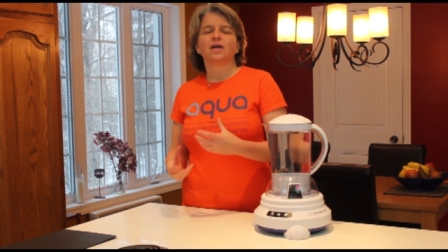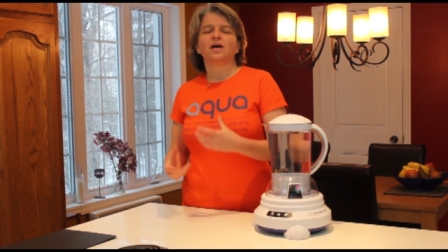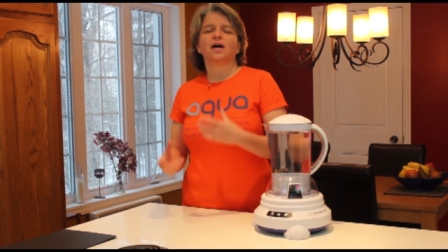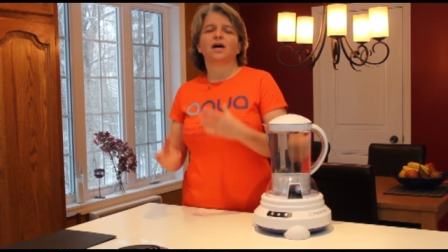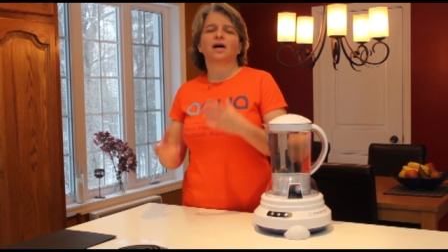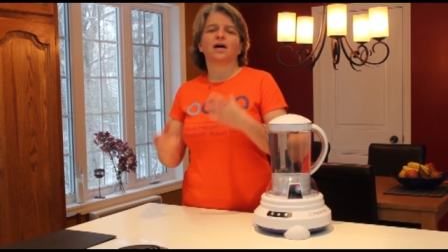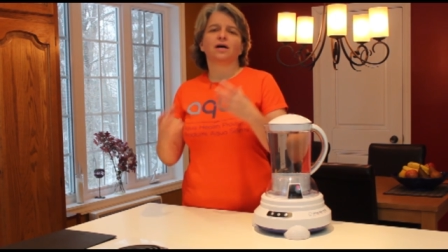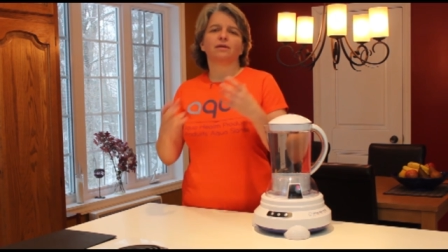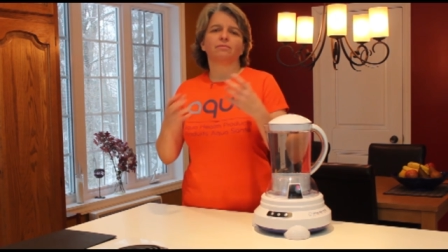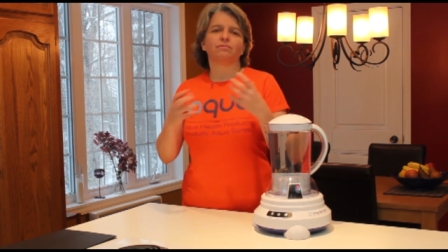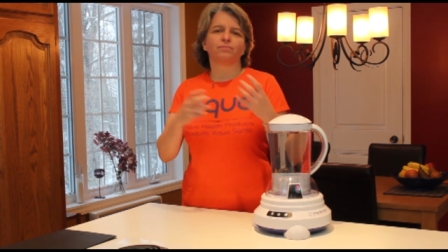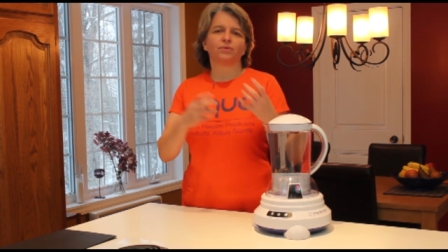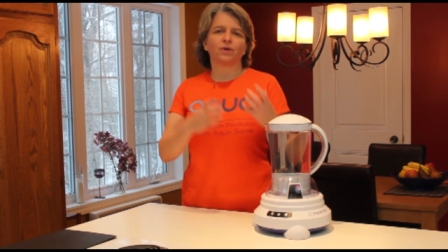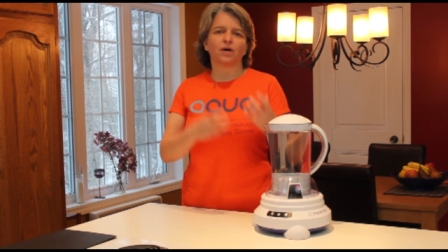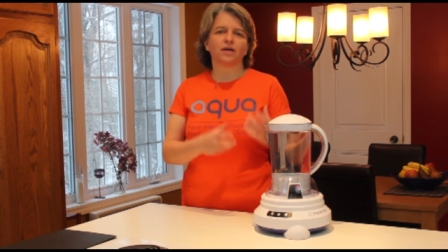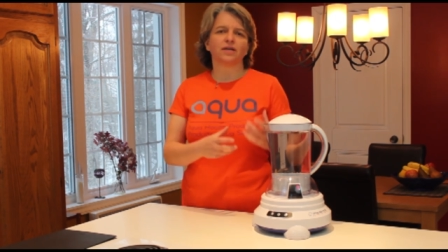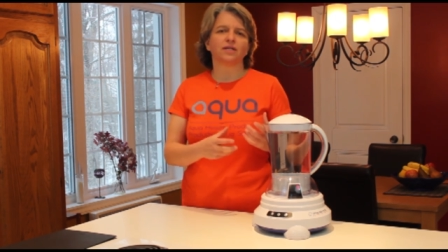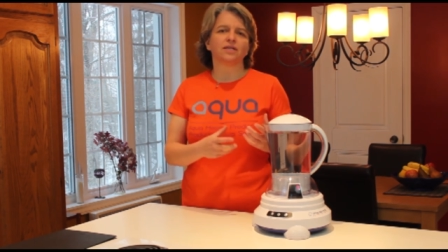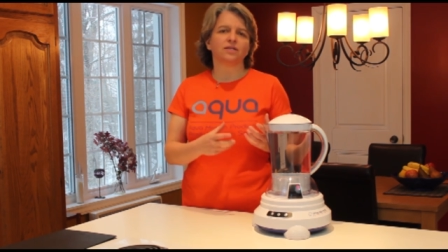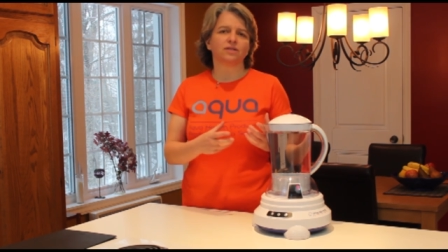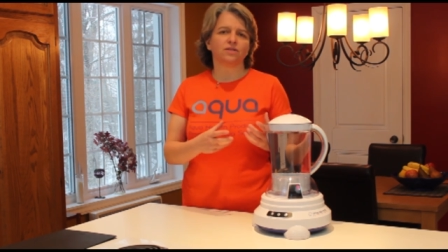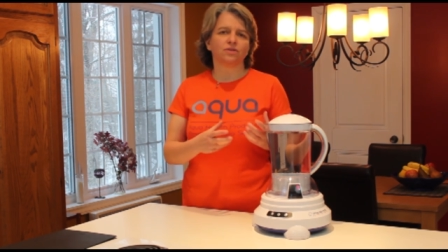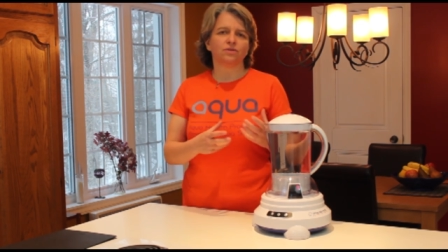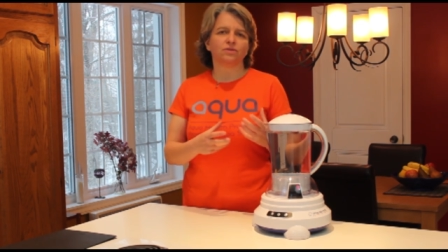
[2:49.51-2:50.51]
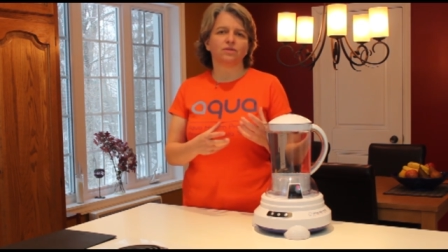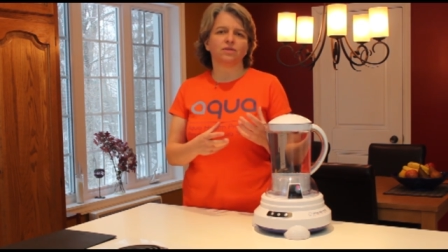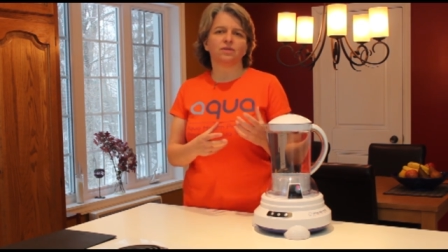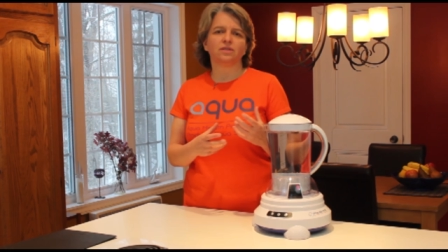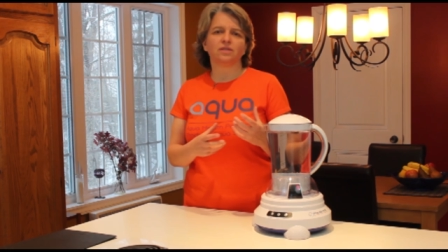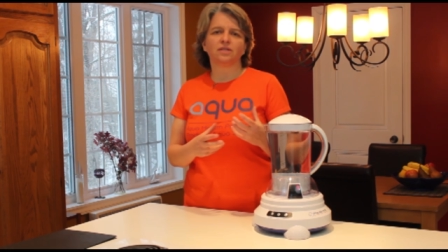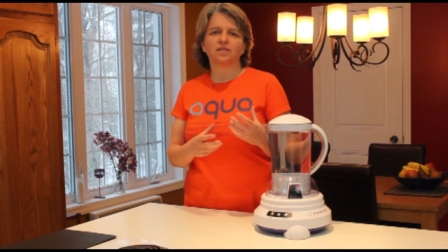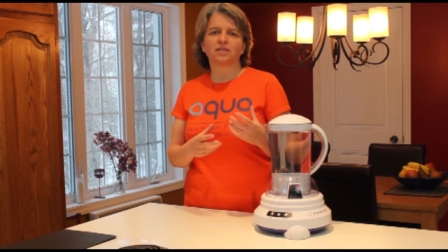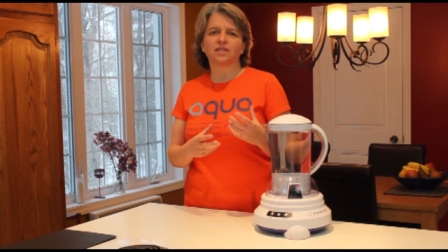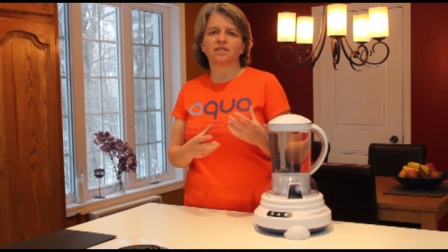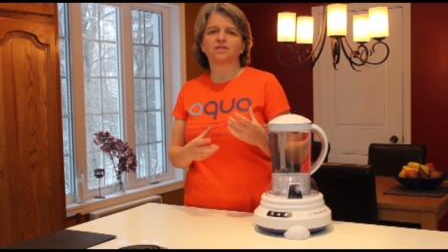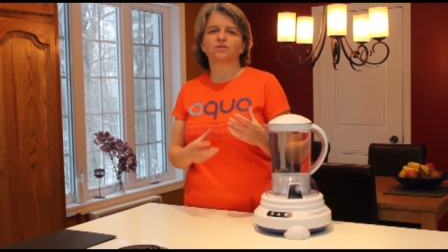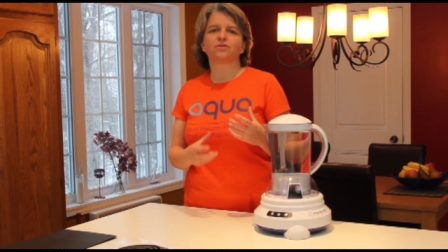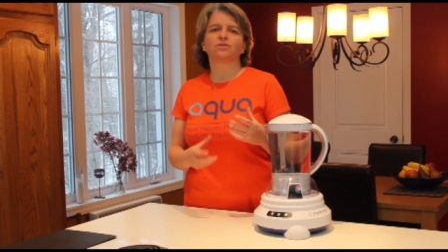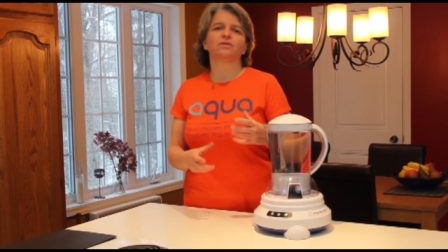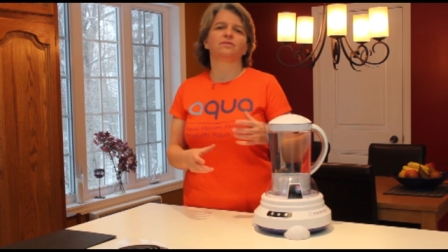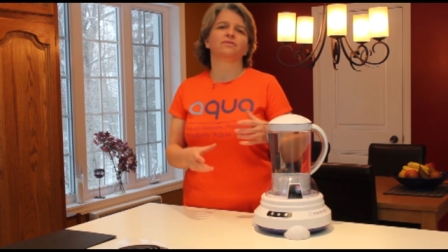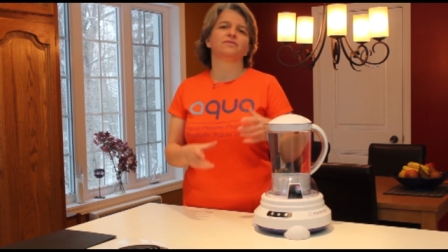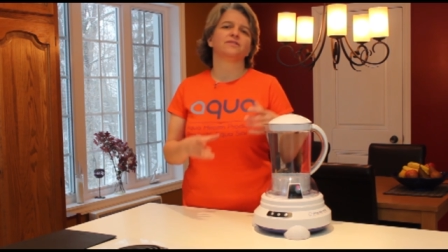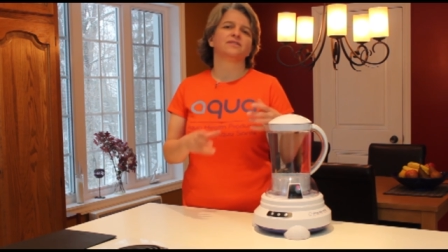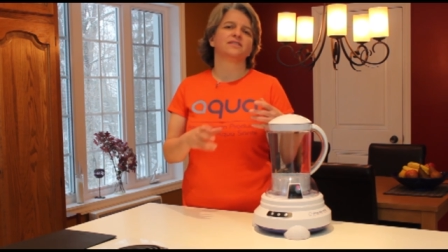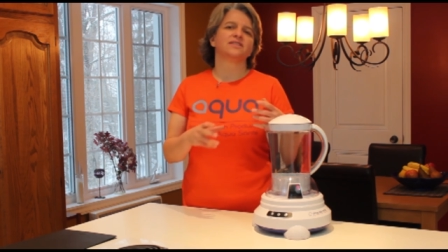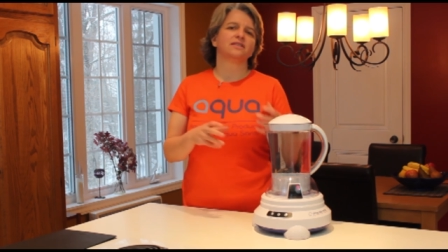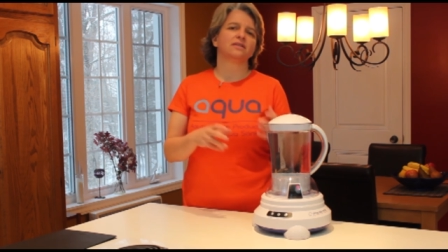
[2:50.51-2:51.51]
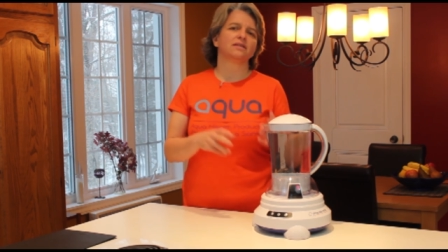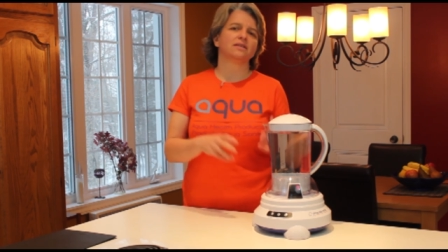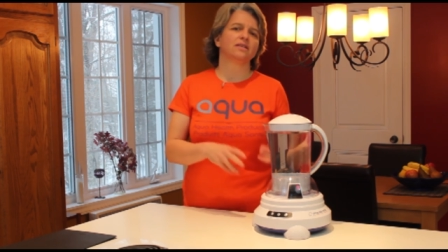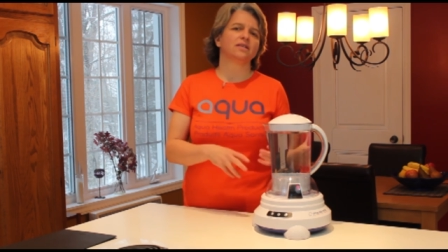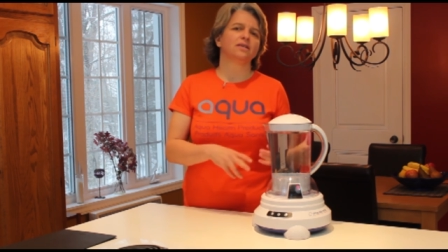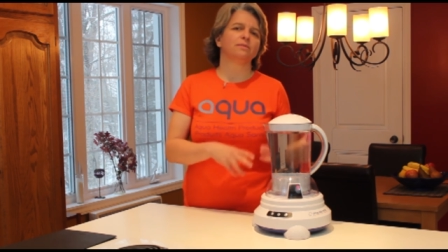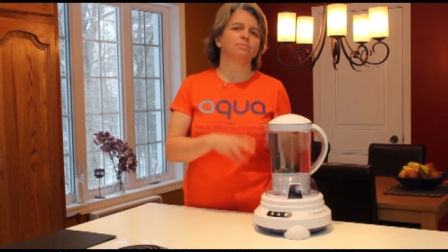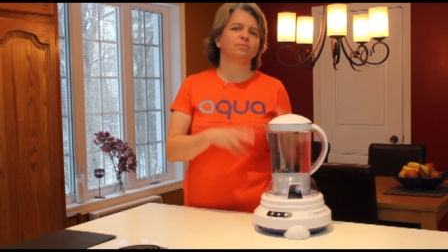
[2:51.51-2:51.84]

uh, brought into an industrial facility,